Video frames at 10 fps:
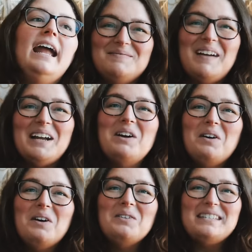My
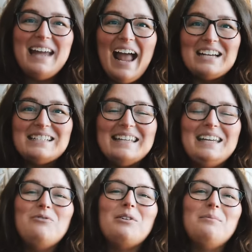co-host
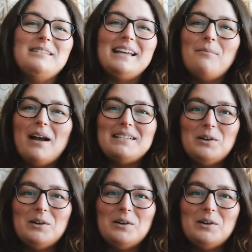Ashley from Design by